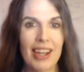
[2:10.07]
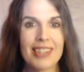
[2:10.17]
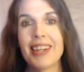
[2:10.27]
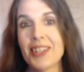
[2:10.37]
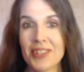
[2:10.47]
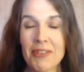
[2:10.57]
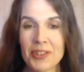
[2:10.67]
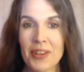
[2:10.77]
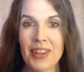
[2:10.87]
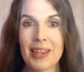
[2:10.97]
it's nice to have
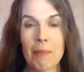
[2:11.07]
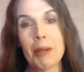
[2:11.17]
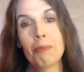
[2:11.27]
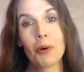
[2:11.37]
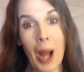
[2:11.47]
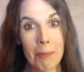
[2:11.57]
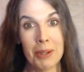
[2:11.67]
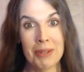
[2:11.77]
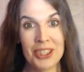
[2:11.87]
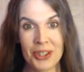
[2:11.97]
something that people
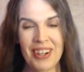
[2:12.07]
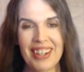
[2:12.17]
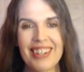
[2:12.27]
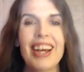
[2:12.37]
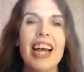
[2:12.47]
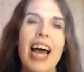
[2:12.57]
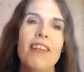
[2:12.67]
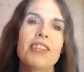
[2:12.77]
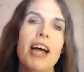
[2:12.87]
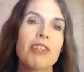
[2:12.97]
compliment you on,
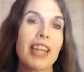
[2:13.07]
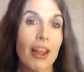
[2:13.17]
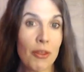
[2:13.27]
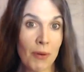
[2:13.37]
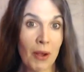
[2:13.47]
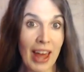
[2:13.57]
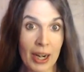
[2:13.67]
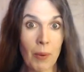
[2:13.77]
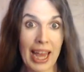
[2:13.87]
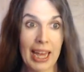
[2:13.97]
and to have to like throw that
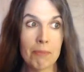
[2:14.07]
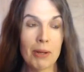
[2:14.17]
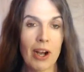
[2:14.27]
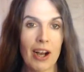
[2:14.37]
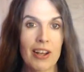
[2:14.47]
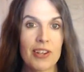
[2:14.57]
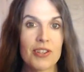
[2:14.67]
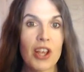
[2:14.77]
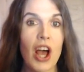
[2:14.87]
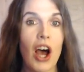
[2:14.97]
away
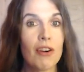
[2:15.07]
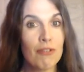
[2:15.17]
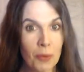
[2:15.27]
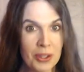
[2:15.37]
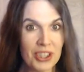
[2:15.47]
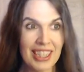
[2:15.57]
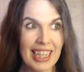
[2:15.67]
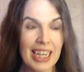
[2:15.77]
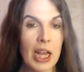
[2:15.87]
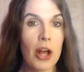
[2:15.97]
because
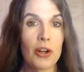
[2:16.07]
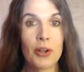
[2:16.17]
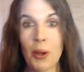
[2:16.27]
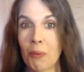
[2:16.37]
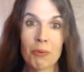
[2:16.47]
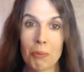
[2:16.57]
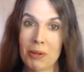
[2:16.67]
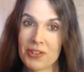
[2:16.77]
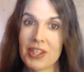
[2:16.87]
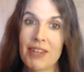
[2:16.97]
unfortunately no one will
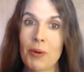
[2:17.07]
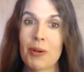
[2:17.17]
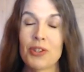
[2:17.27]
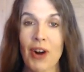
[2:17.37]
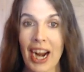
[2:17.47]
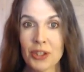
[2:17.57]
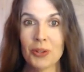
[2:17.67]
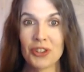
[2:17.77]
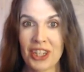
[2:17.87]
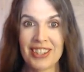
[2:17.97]
perceive you as your
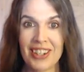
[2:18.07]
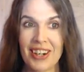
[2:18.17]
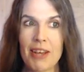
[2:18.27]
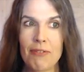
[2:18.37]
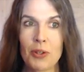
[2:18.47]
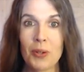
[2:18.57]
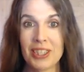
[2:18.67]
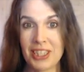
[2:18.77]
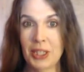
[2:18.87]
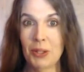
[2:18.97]
actual gender if you
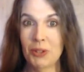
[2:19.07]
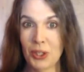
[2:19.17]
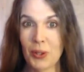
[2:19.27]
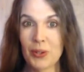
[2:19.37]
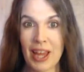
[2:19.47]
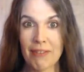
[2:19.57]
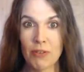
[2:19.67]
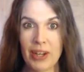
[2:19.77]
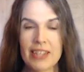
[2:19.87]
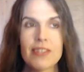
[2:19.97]
continue to use that
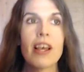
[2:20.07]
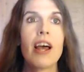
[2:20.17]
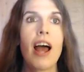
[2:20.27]
voice